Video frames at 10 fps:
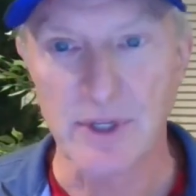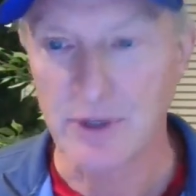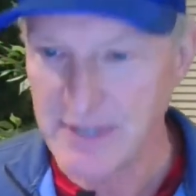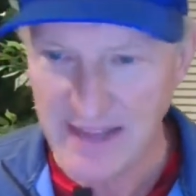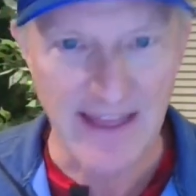when
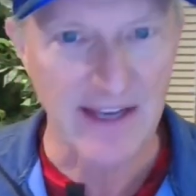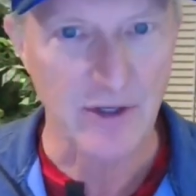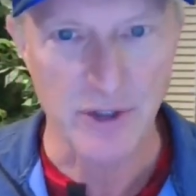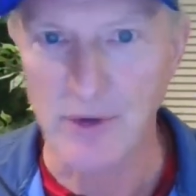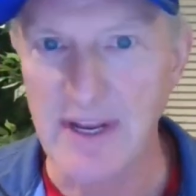you take
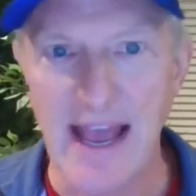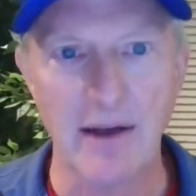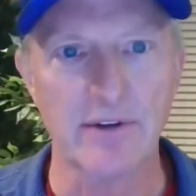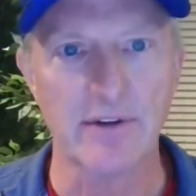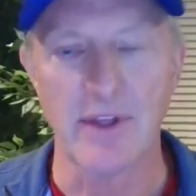that tree
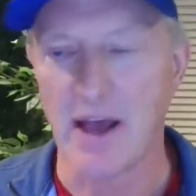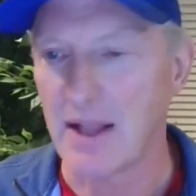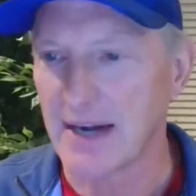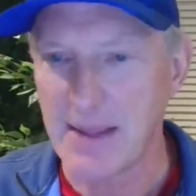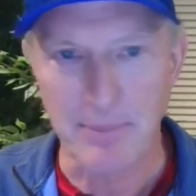out the
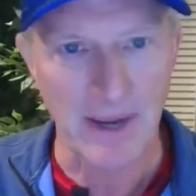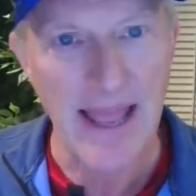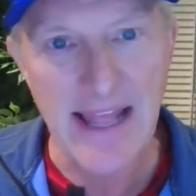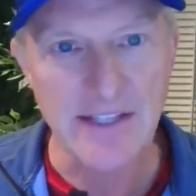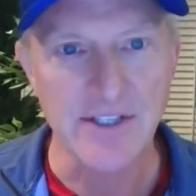holiday
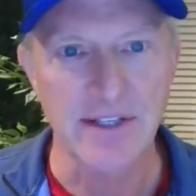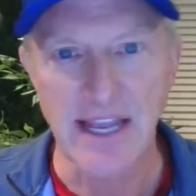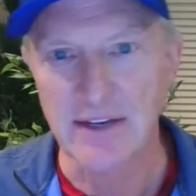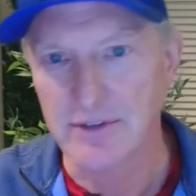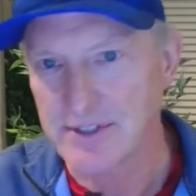plants you
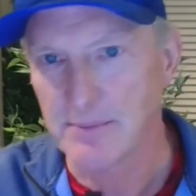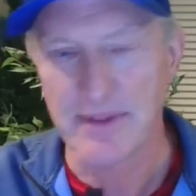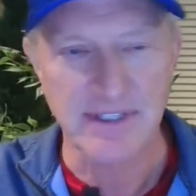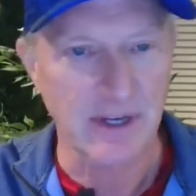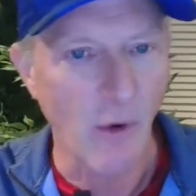take some of
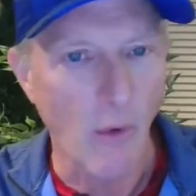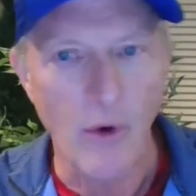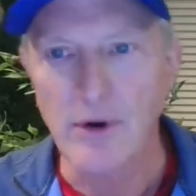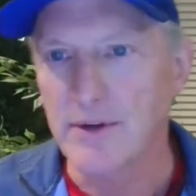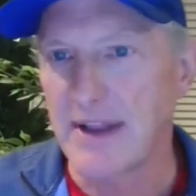the
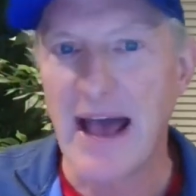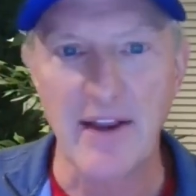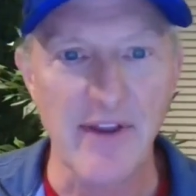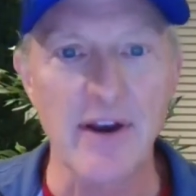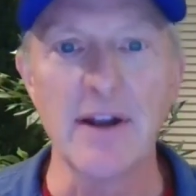decor out
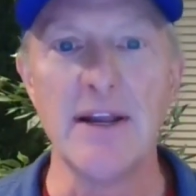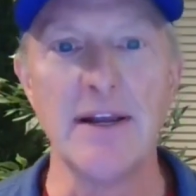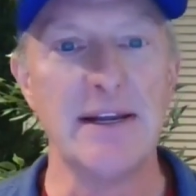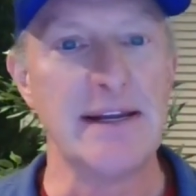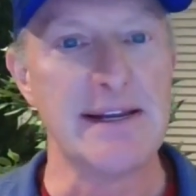of there
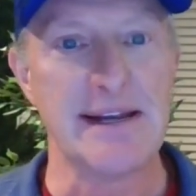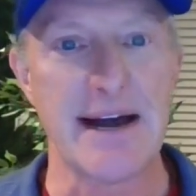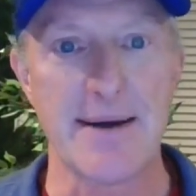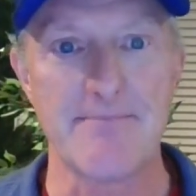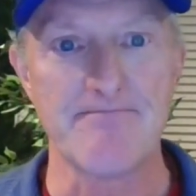
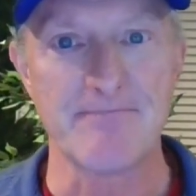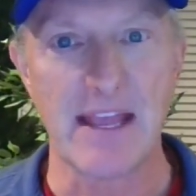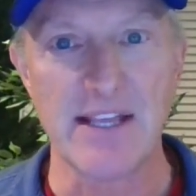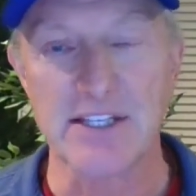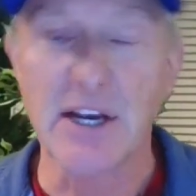um,
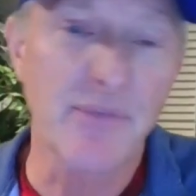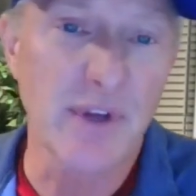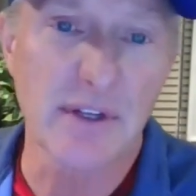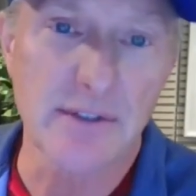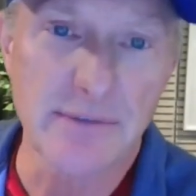it's going to
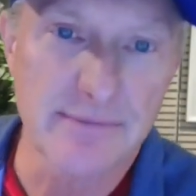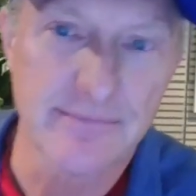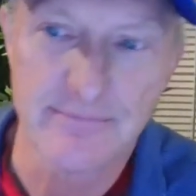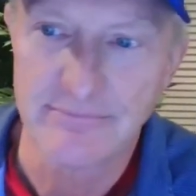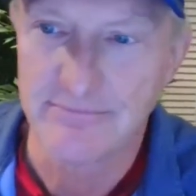feel
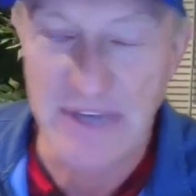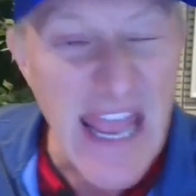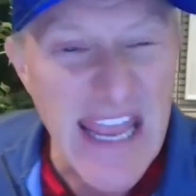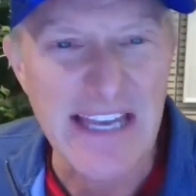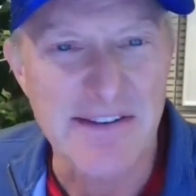
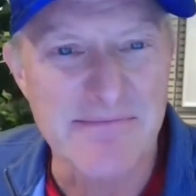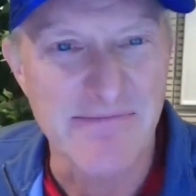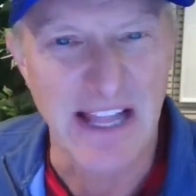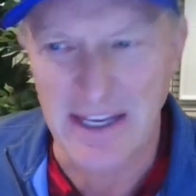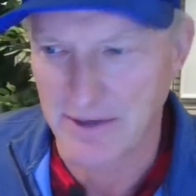naked
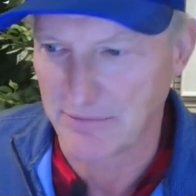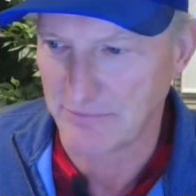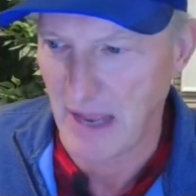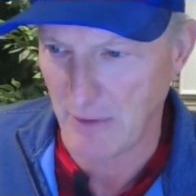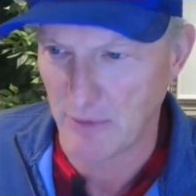like
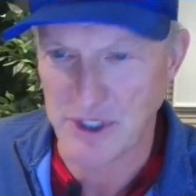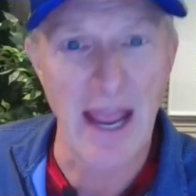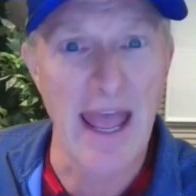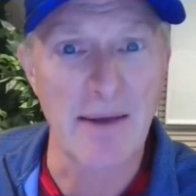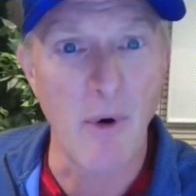i wish i
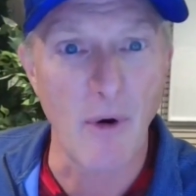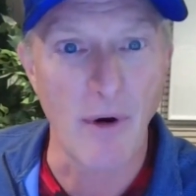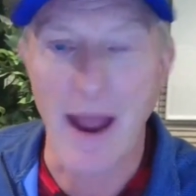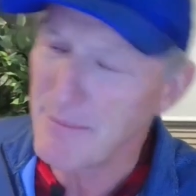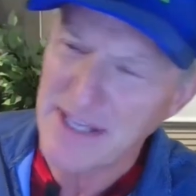had
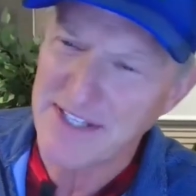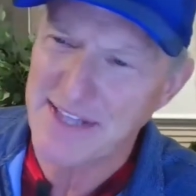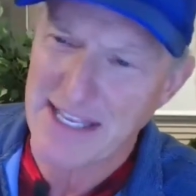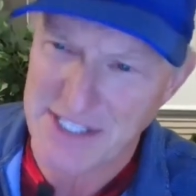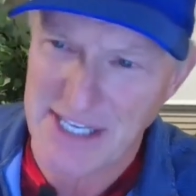more i missed
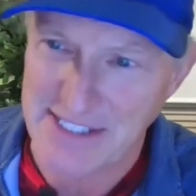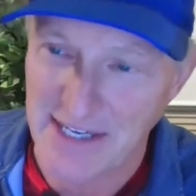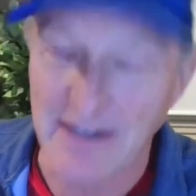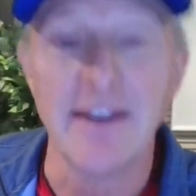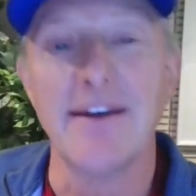that
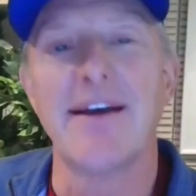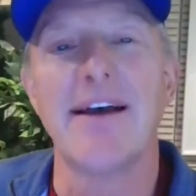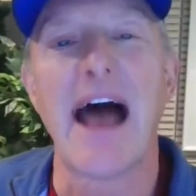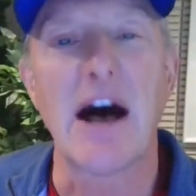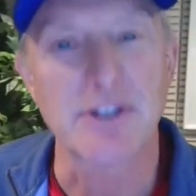season
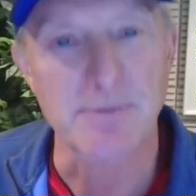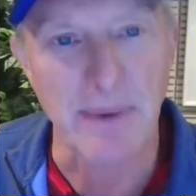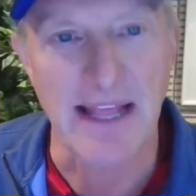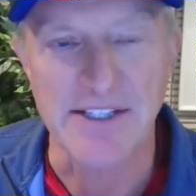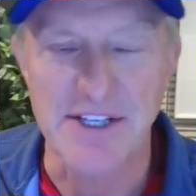
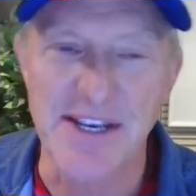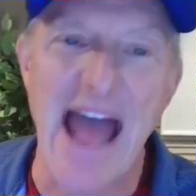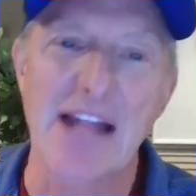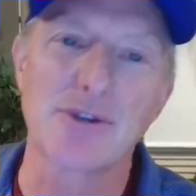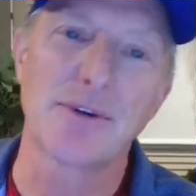houseplants
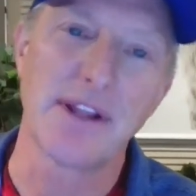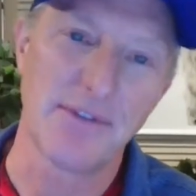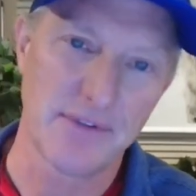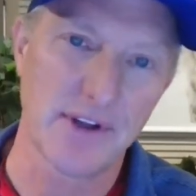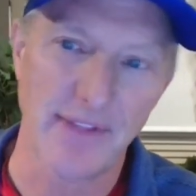naturally
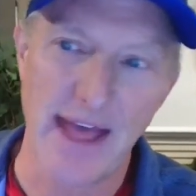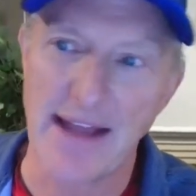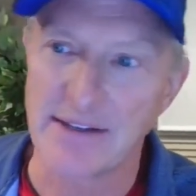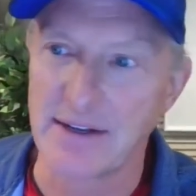fill that